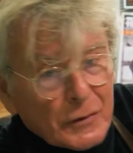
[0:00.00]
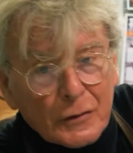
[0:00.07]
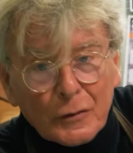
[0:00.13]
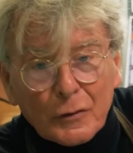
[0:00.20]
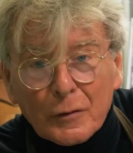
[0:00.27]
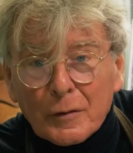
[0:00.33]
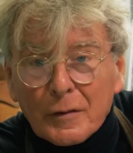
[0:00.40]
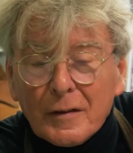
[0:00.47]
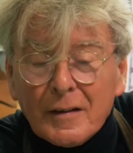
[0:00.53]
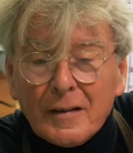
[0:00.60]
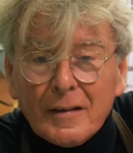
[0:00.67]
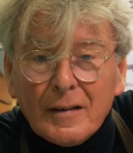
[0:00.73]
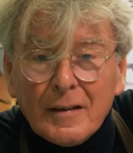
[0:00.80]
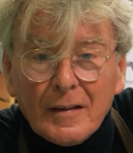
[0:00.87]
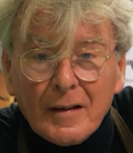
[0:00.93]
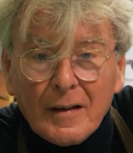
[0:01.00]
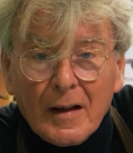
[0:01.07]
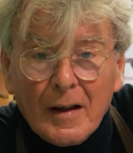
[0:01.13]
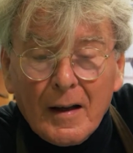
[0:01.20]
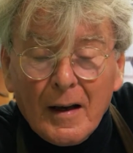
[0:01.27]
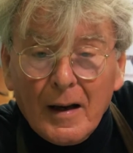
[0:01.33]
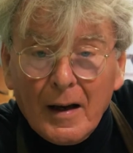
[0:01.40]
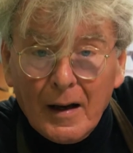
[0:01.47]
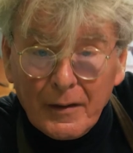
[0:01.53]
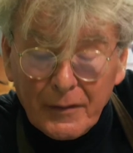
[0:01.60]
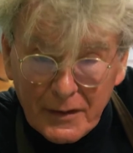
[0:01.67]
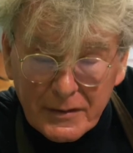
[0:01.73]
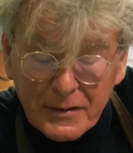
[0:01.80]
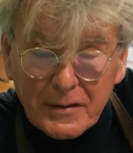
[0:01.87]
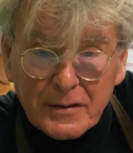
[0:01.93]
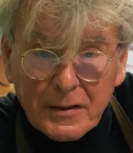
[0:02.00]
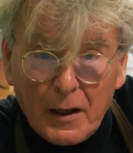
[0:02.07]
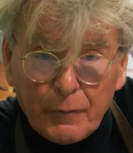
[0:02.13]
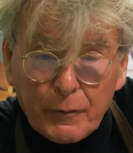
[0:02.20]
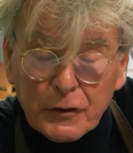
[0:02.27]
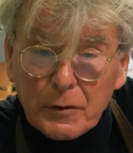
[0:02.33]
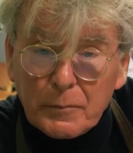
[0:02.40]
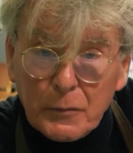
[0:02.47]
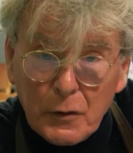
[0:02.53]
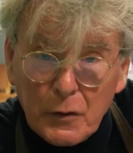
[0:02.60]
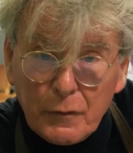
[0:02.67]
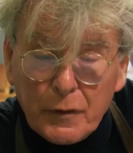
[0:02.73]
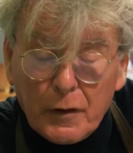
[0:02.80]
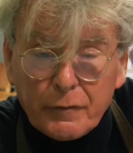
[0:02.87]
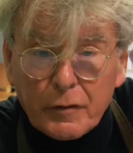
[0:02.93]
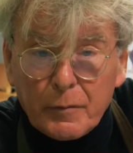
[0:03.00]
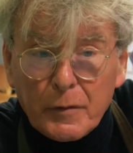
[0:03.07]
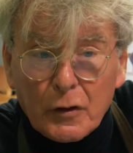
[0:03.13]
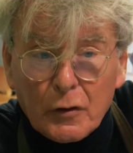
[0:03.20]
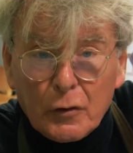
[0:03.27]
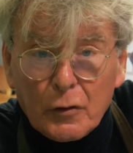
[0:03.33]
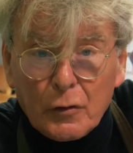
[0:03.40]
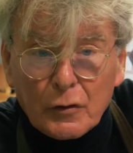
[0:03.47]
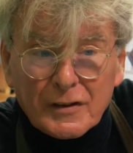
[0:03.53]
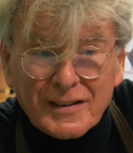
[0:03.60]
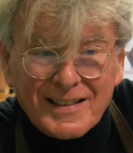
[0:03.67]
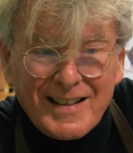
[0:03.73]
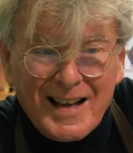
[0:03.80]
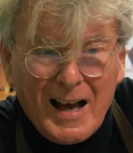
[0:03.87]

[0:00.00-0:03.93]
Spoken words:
sole. And this itself was a move on from the old